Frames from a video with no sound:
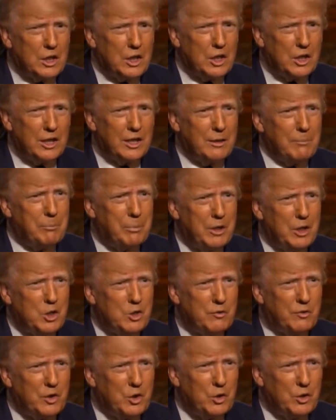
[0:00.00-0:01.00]
You get
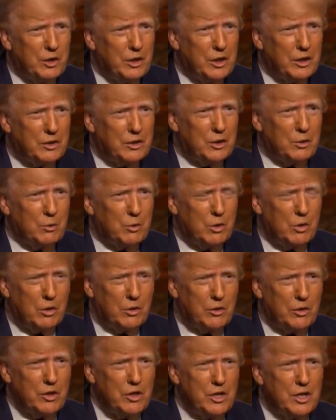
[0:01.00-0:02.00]
impeached for doing nothing
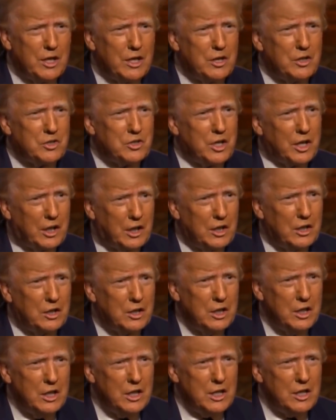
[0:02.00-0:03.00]
wrong, then you get a
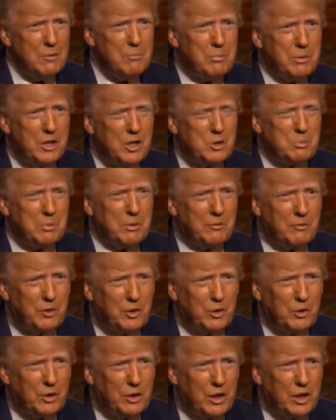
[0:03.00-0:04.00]
second impeachment
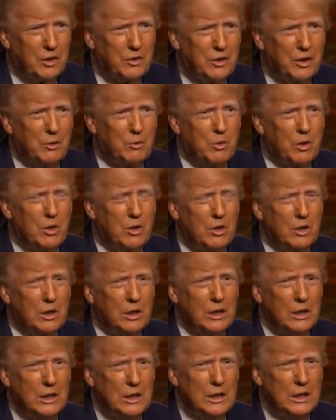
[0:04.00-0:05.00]
for doing nothing
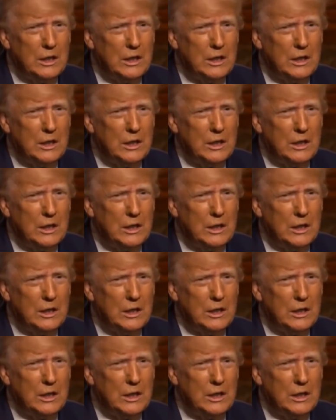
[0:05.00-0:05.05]
wrong.